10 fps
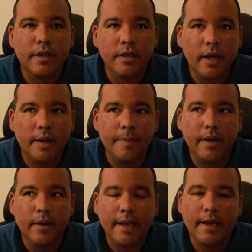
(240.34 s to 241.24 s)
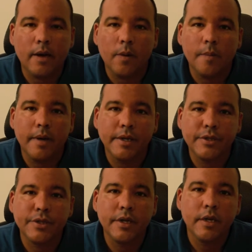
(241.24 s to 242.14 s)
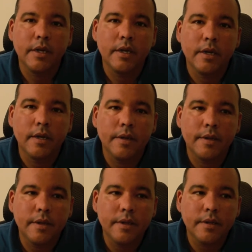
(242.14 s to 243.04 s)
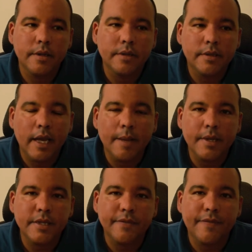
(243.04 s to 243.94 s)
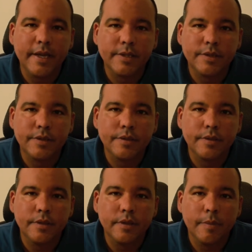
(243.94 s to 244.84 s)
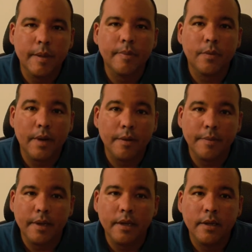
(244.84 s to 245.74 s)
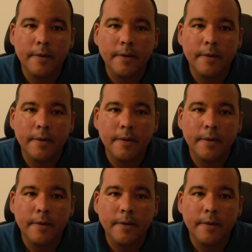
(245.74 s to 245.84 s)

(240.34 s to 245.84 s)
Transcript: thought about how much diabetes affects the people around me.